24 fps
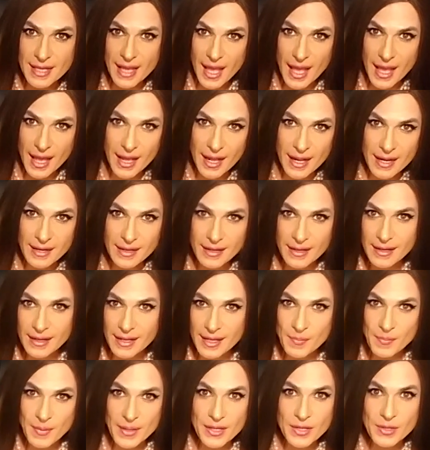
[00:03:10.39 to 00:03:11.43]
and
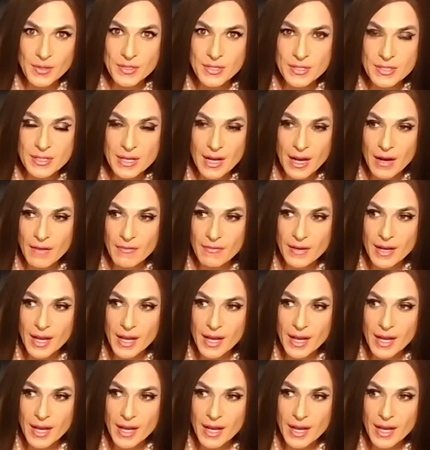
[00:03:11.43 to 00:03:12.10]
keeping your stuff,